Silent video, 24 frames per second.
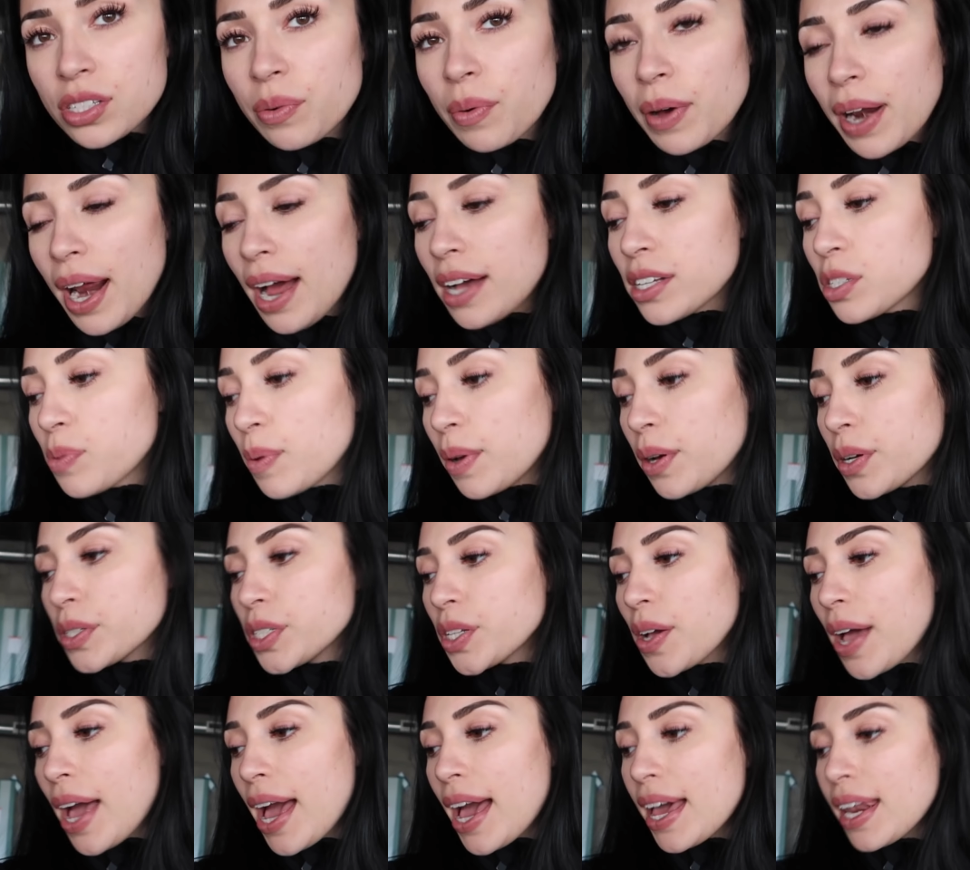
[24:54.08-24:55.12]
So what else? We
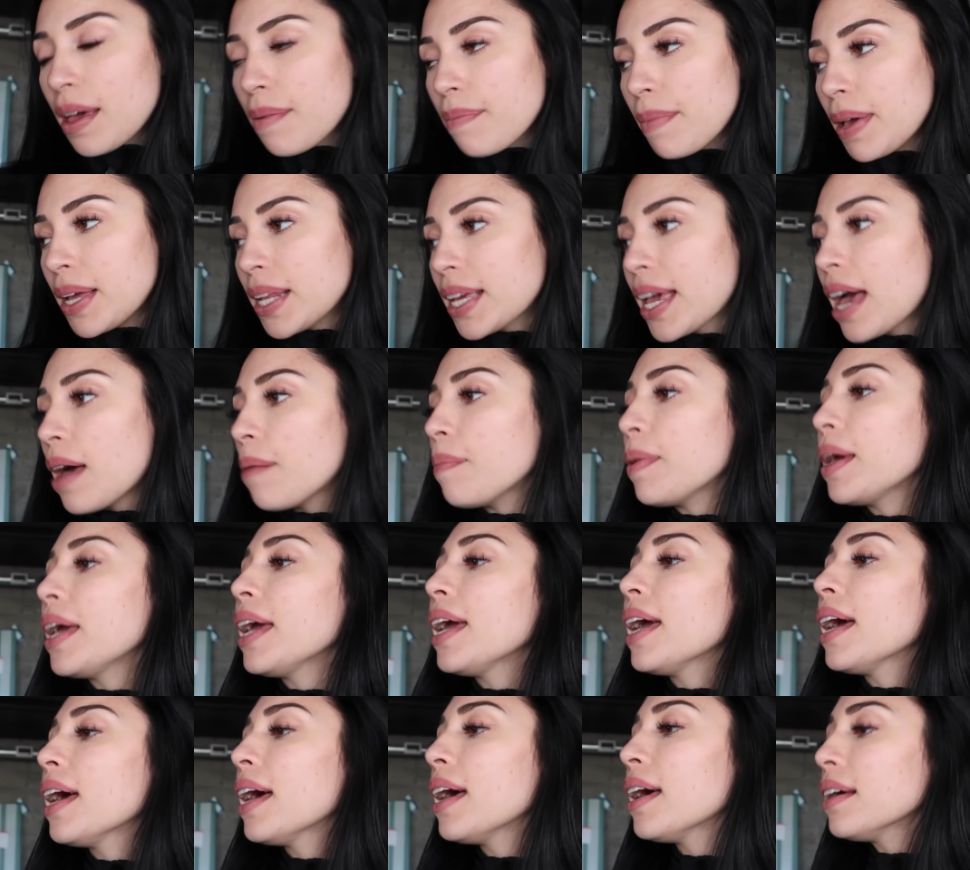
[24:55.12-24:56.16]
also had a meet. come
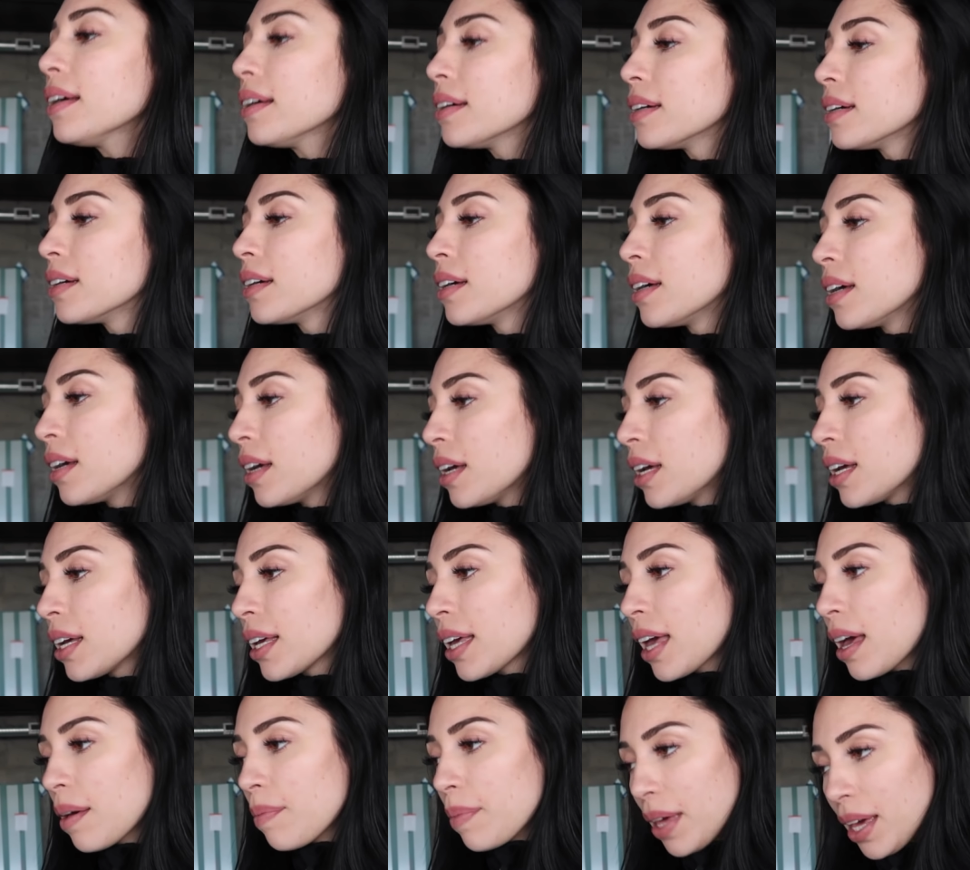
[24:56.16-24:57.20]
here
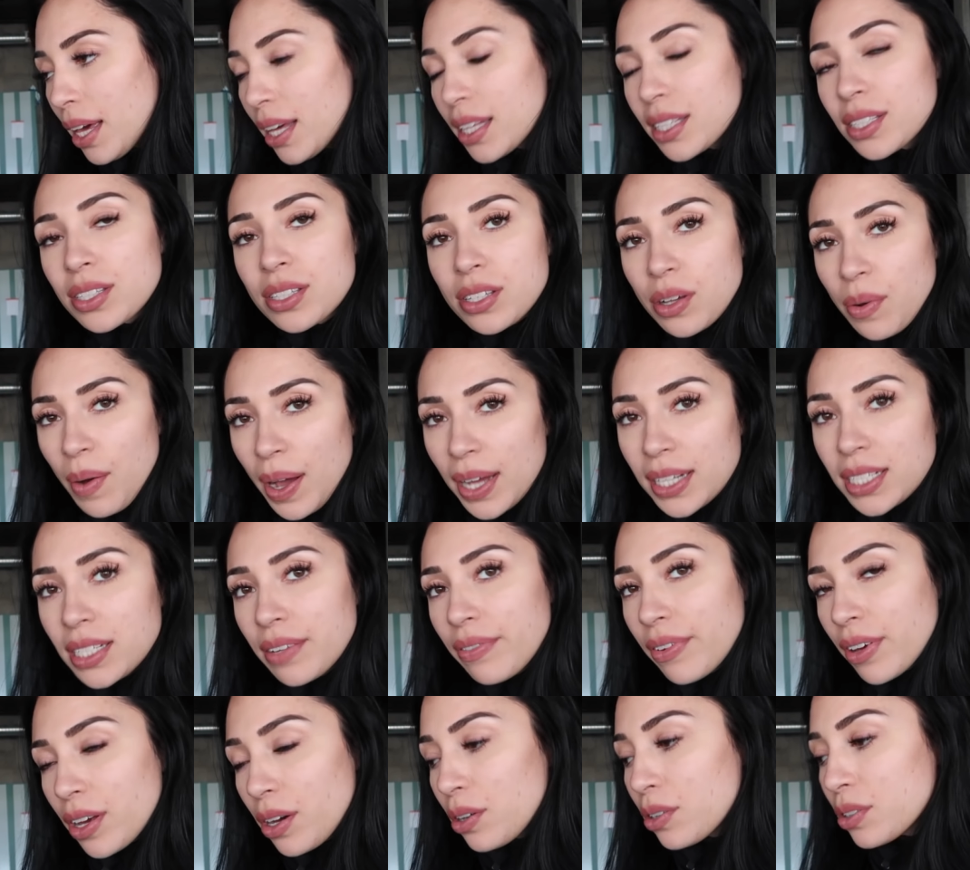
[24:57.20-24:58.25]
come here, it's quite
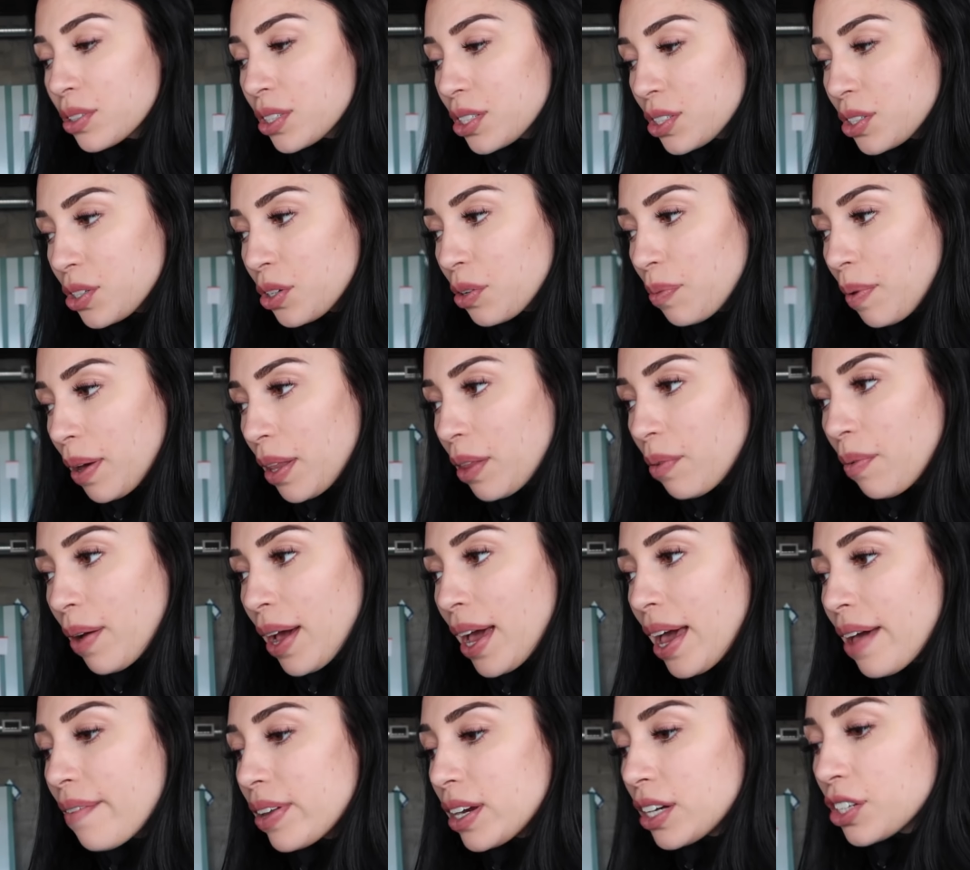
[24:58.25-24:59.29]
difficult to, by the
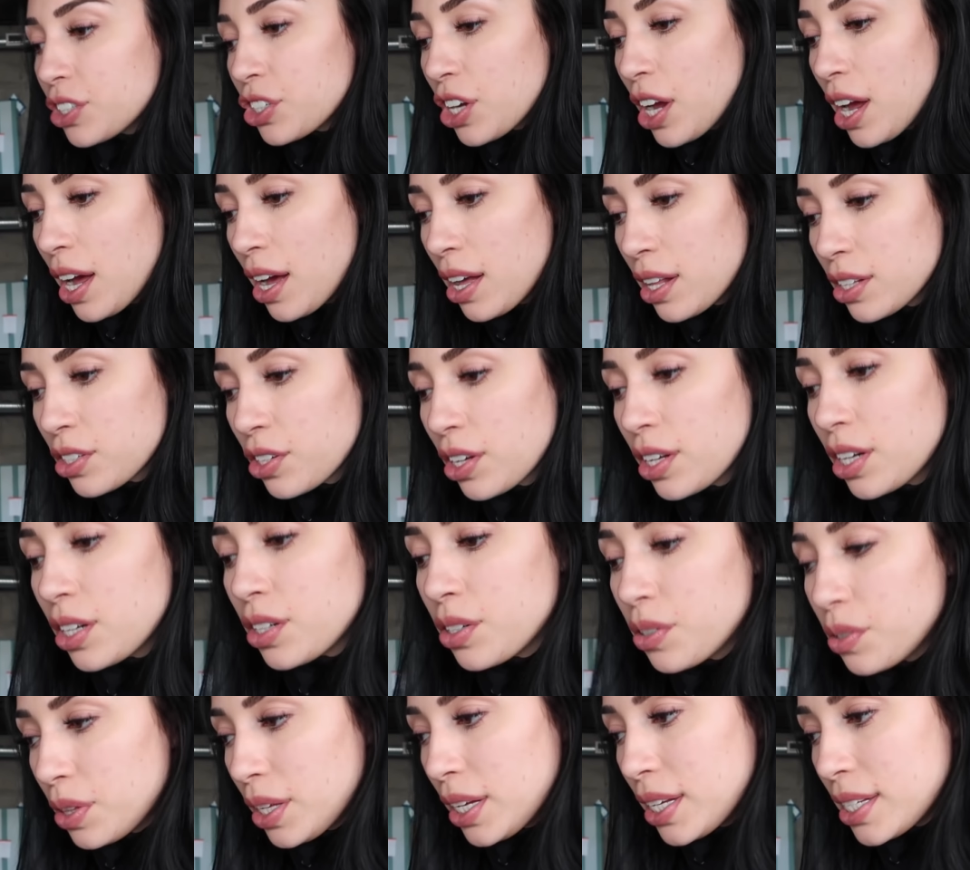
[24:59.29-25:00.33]
way, having a child, trying
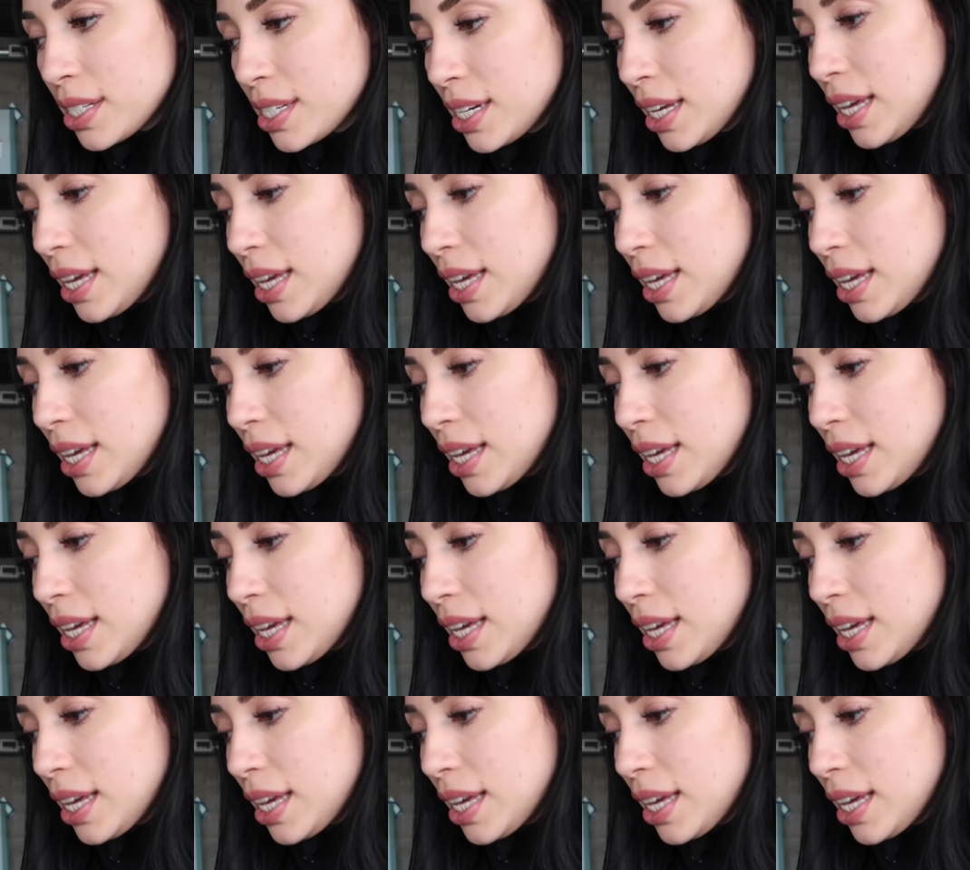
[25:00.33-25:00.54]
to do things